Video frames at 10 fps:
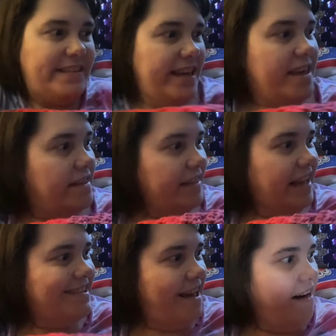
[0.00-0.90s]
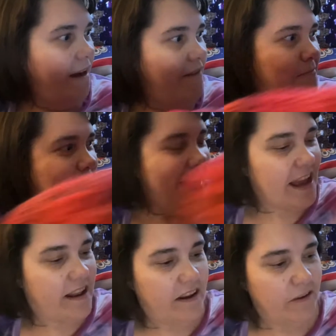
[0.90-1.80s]
it. That's all I've
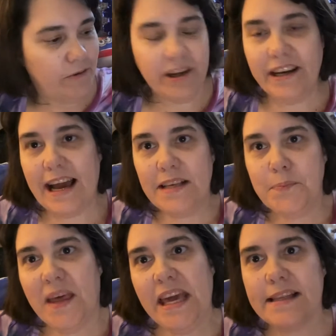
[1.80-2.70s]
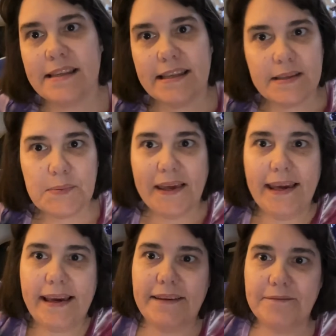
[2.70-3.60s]
made. What are your guys' plans this week?